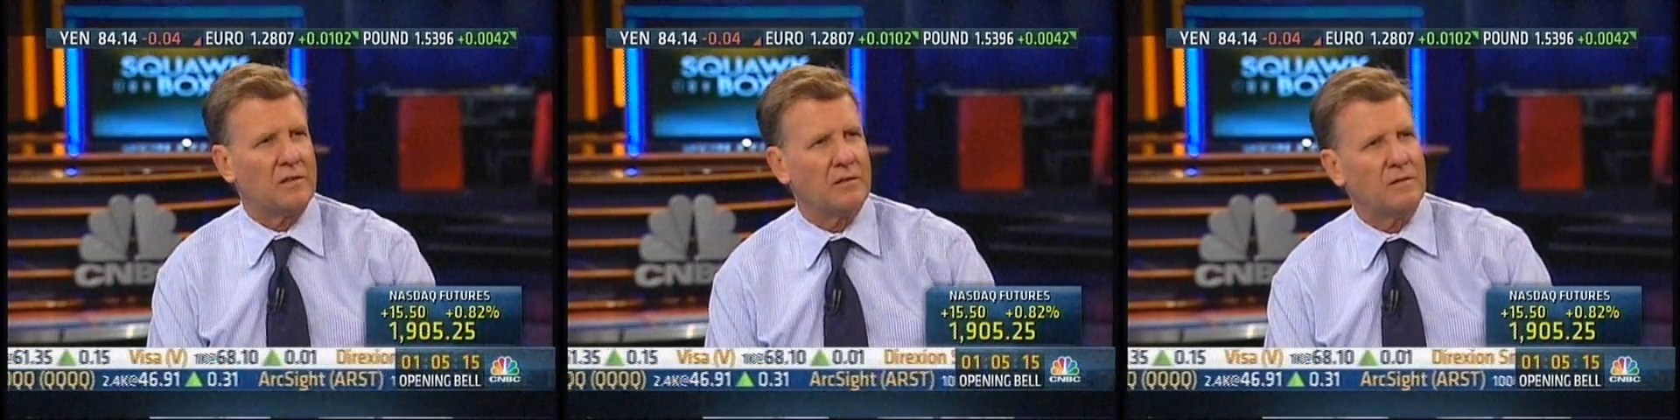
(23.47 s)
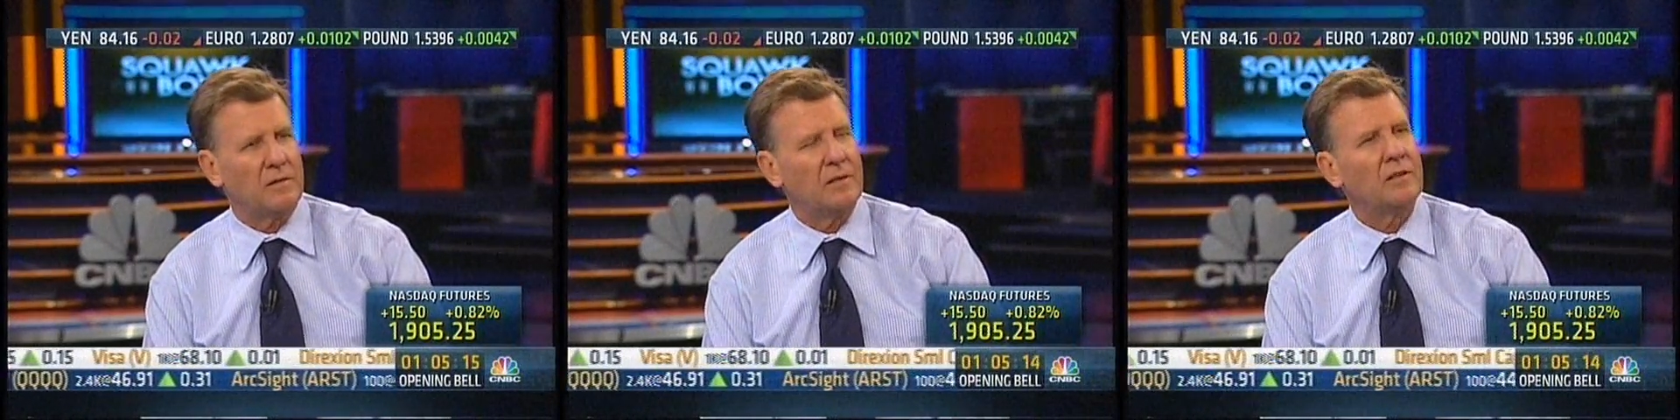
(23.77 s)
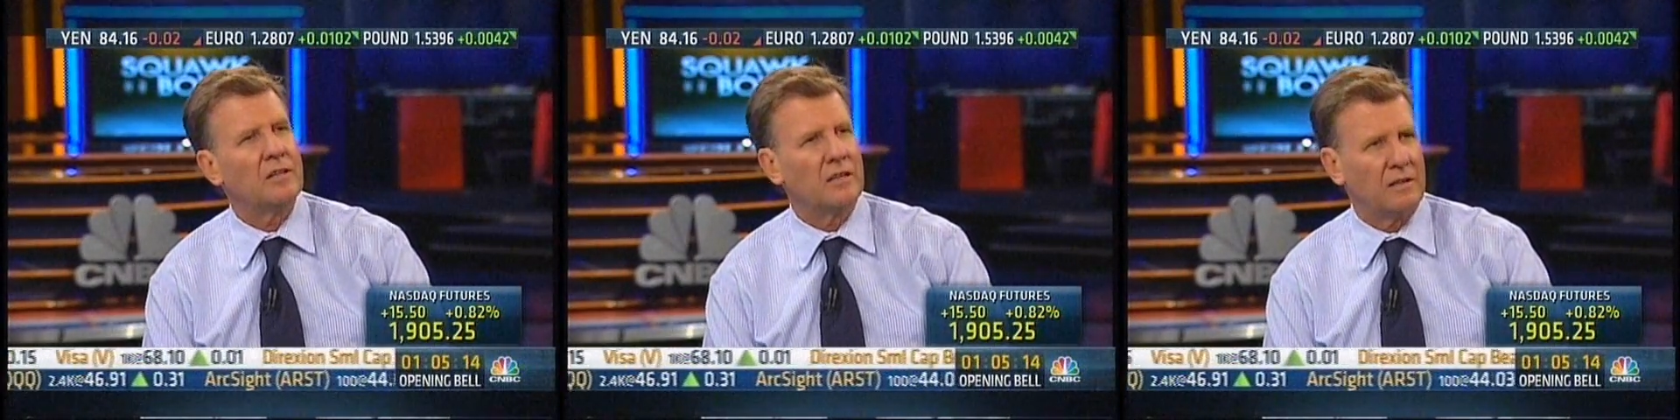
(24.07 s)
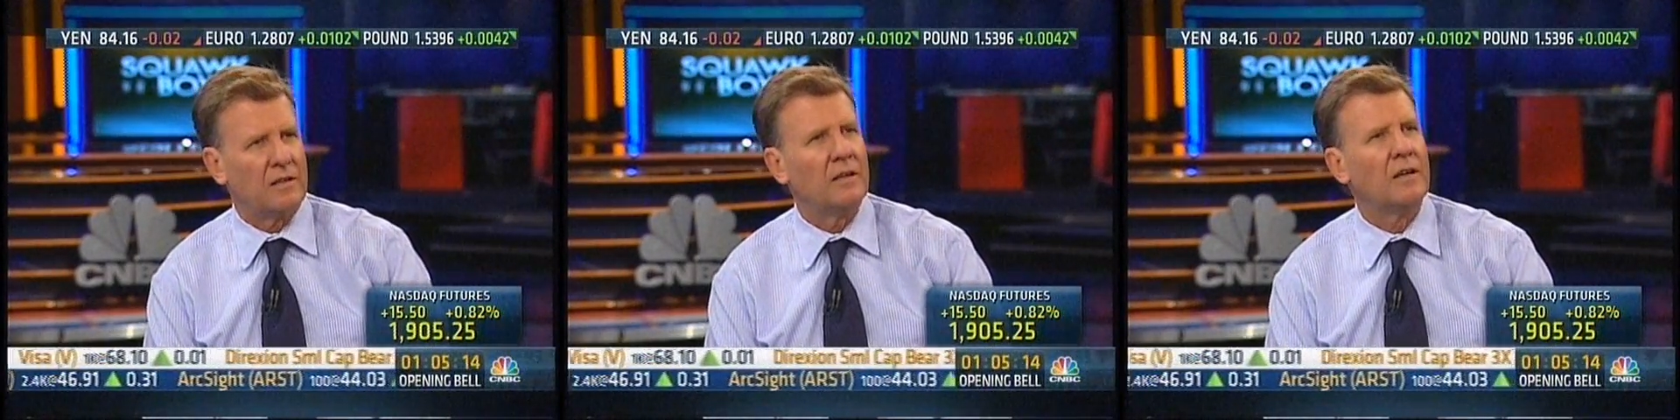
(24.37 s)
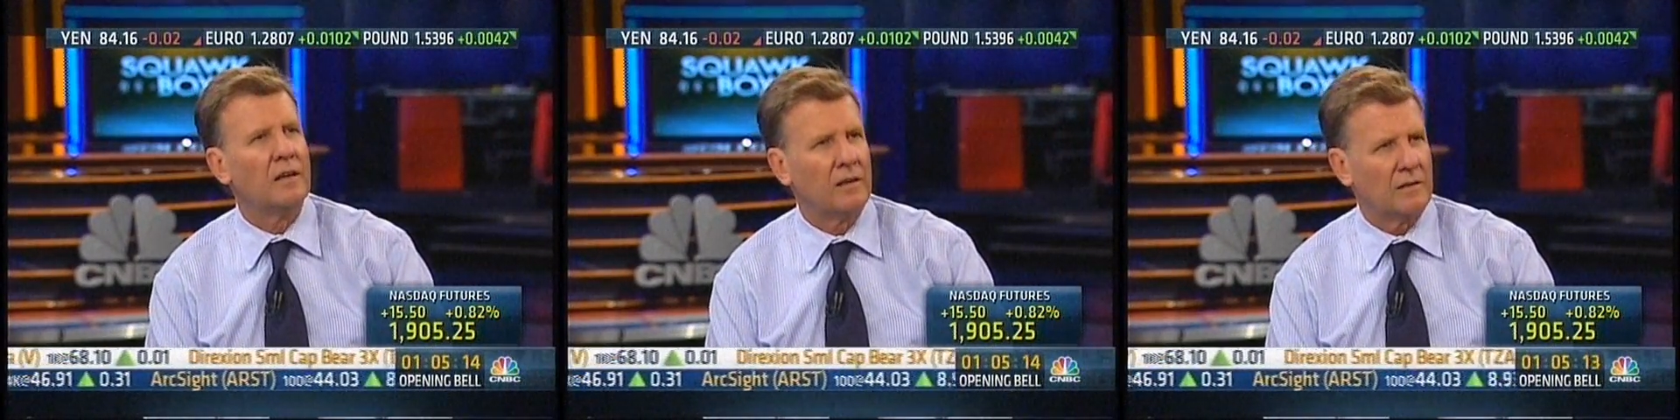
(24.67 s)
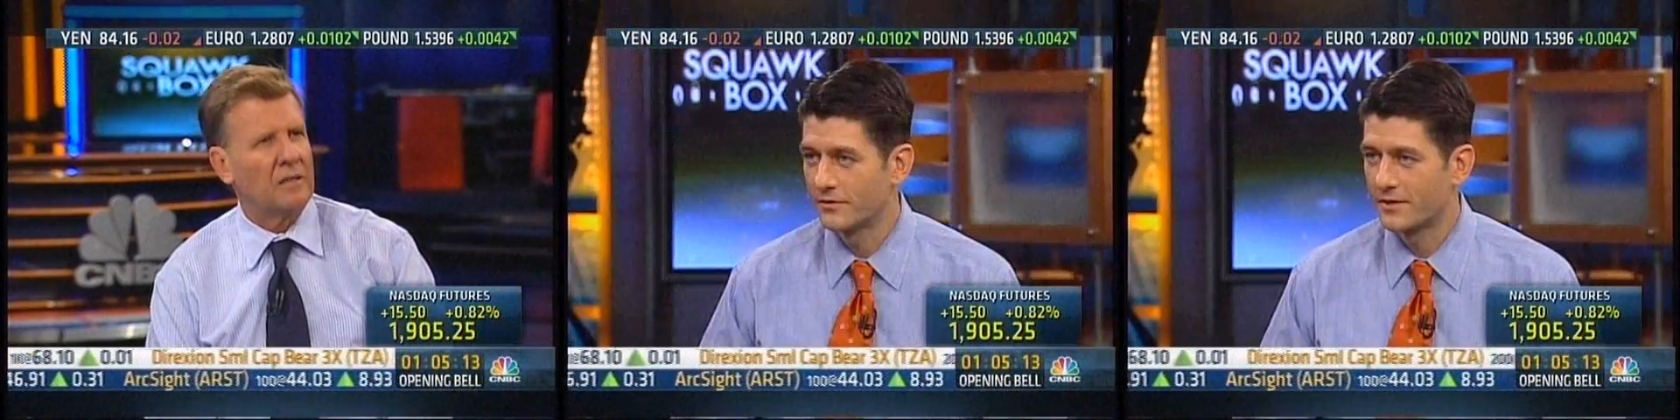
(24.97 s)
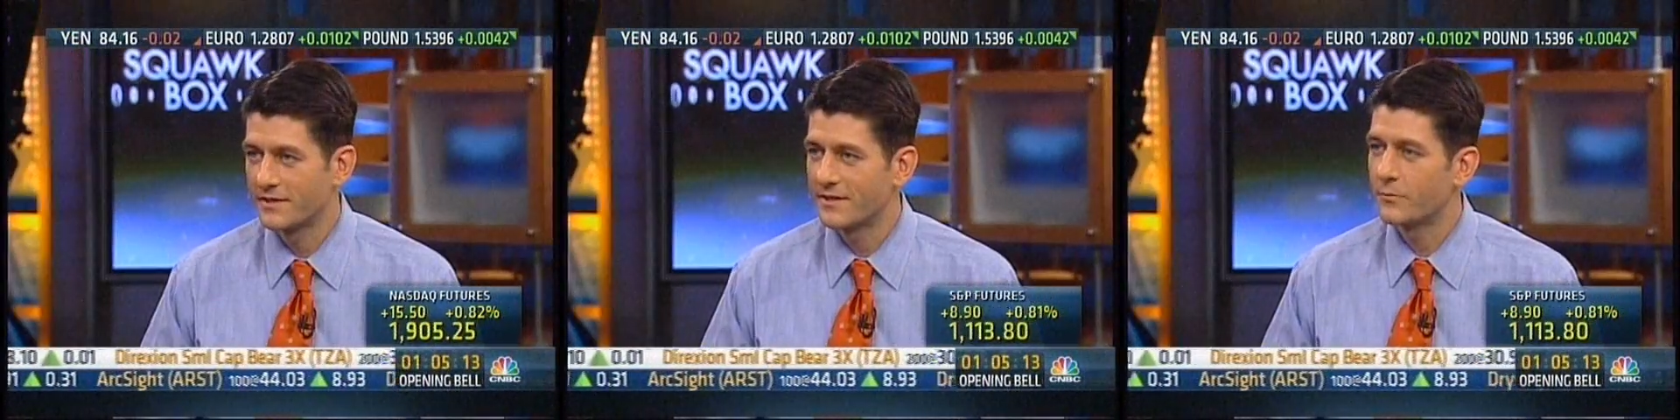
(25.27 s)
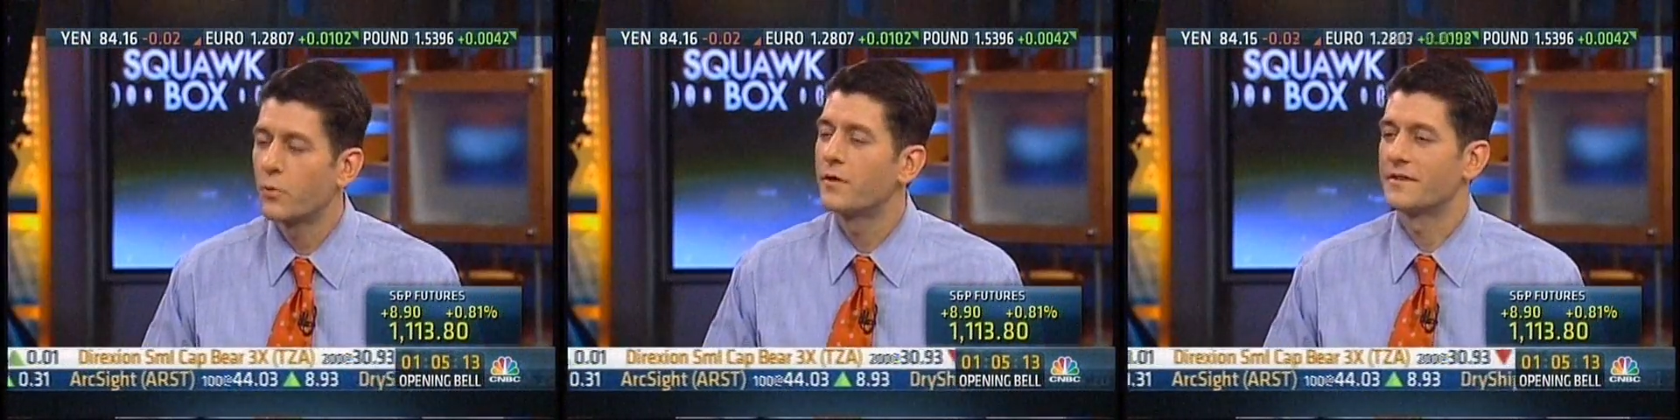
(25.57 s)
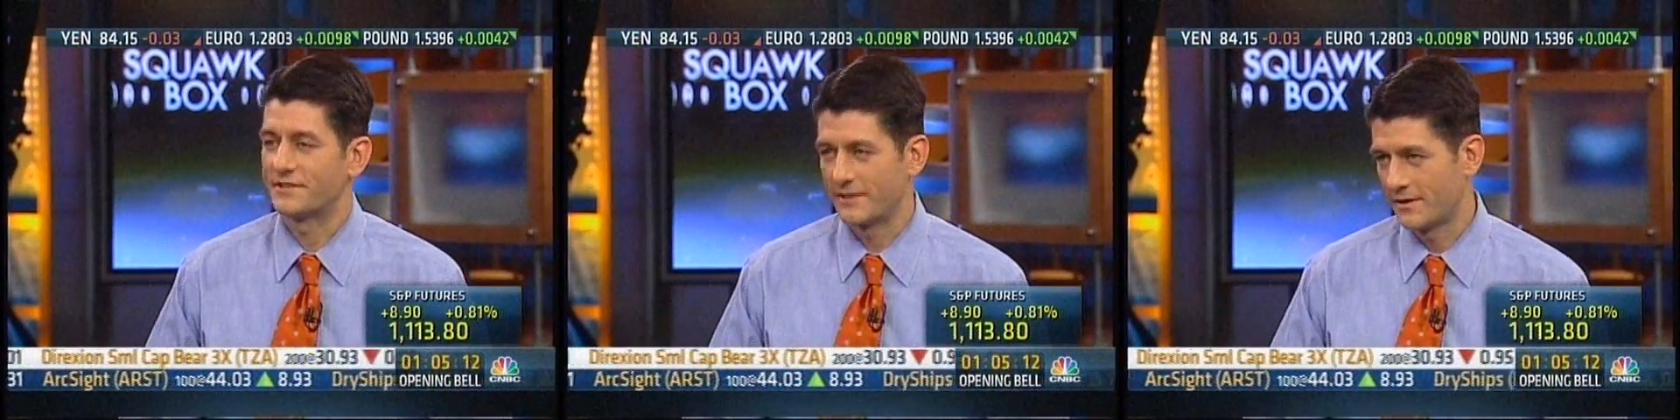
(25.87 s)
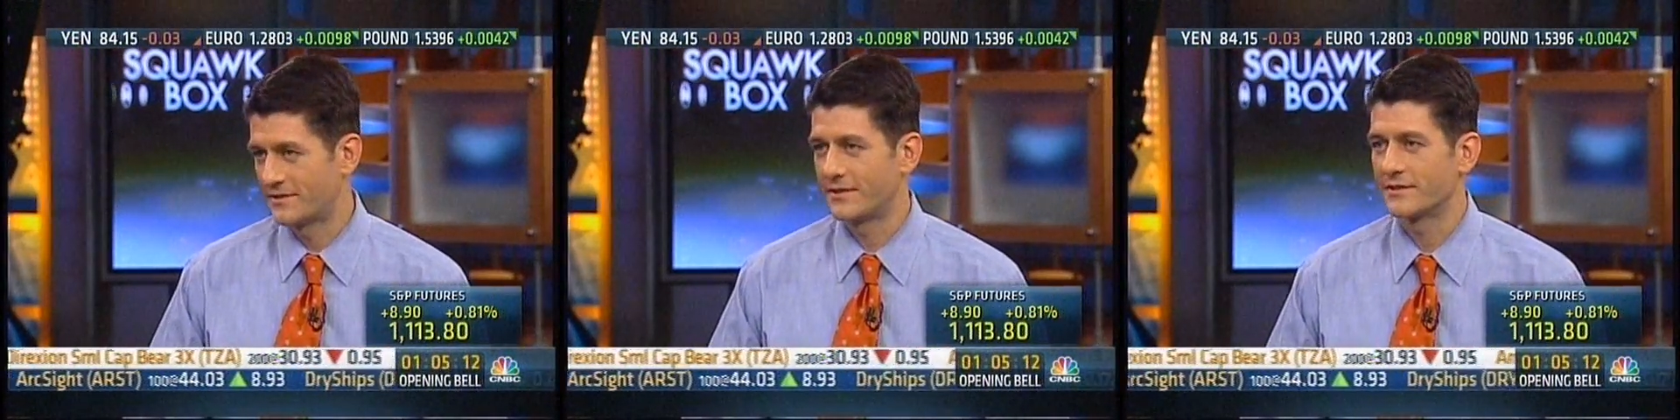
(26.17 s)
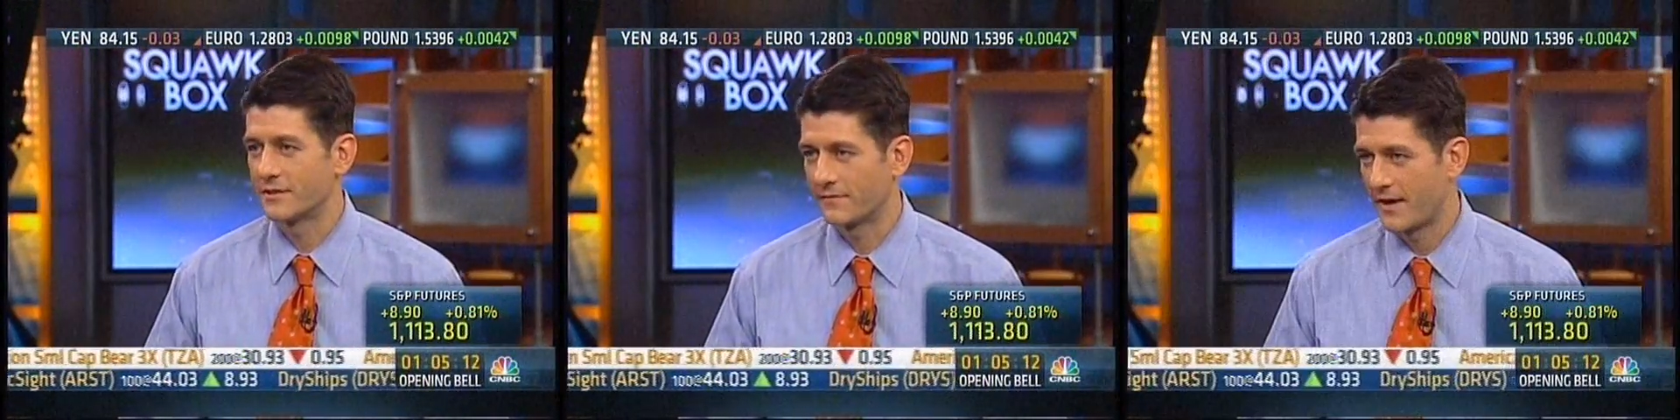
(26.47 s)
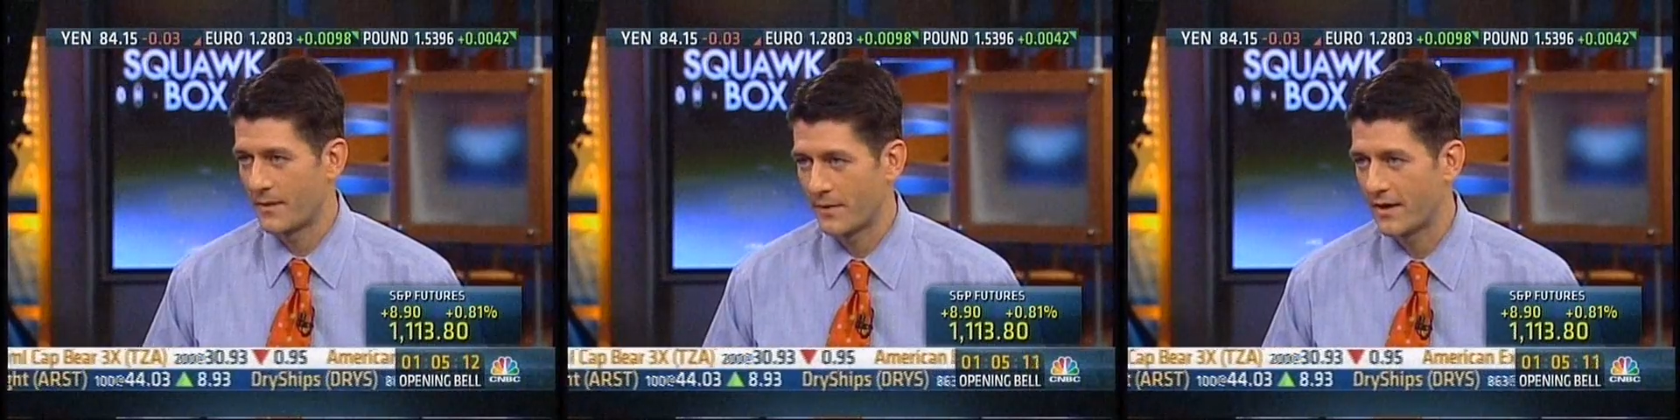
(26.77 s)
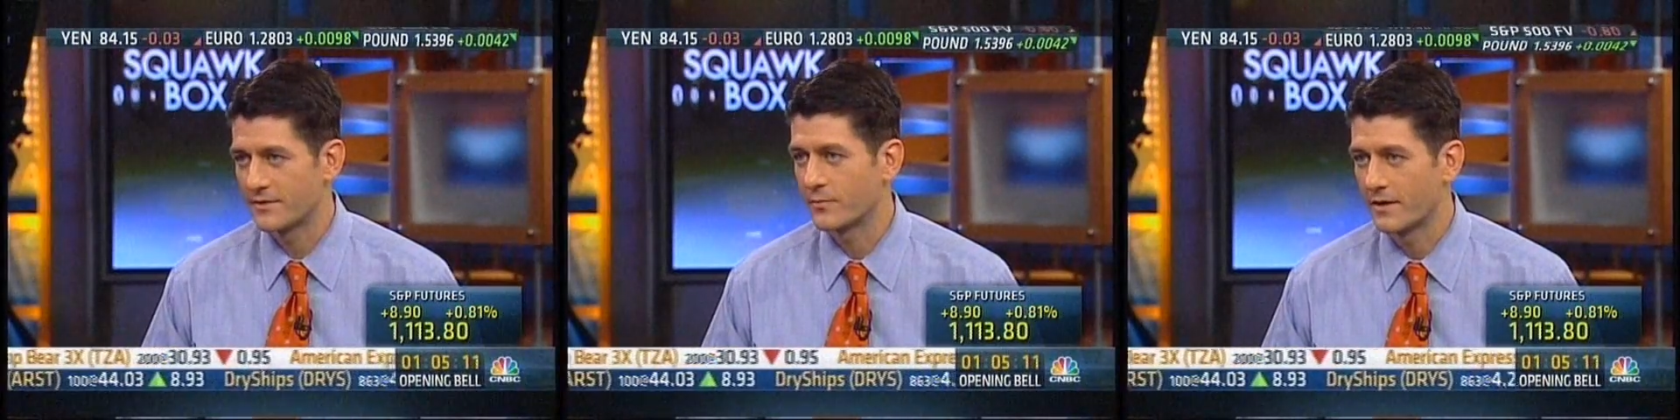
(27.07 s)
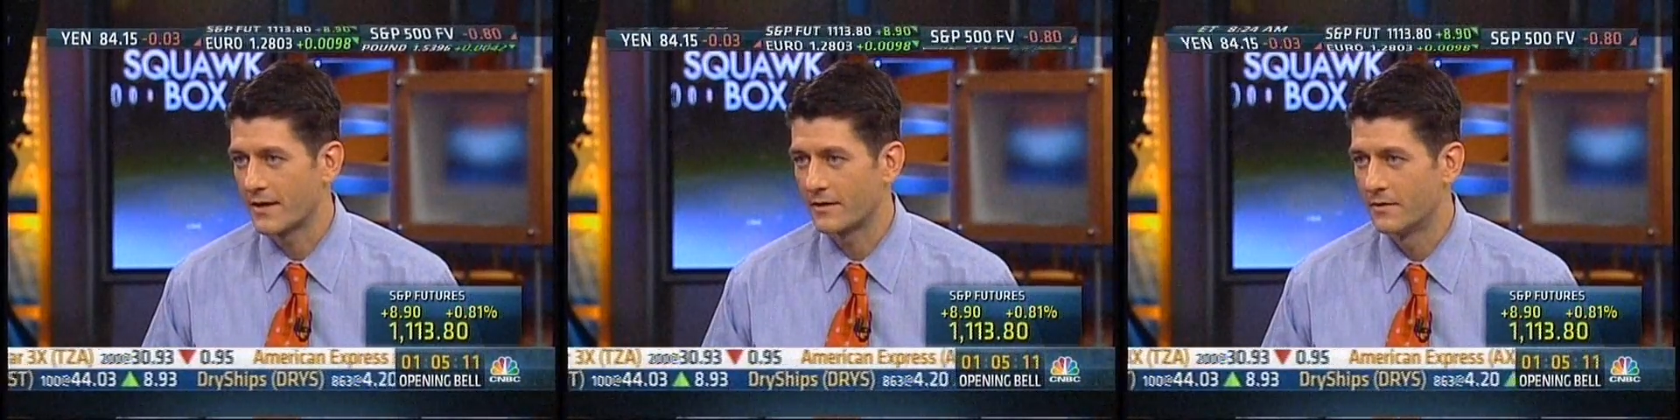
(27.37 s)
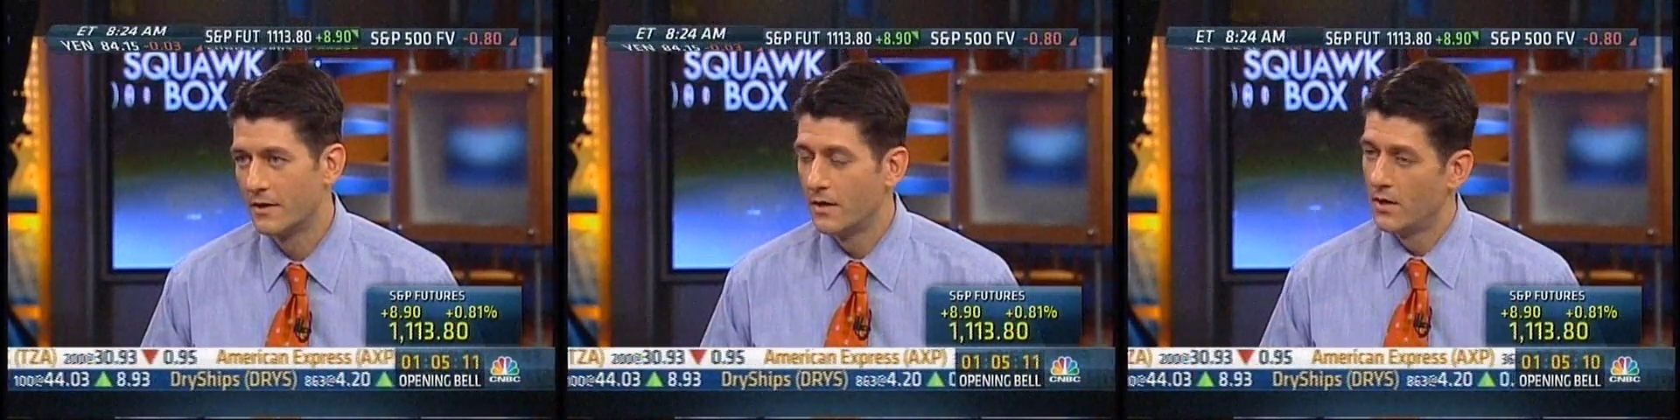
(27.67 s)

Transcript: They're using it against our candidates in the election. Look, we're in the silly season of campaigns right now.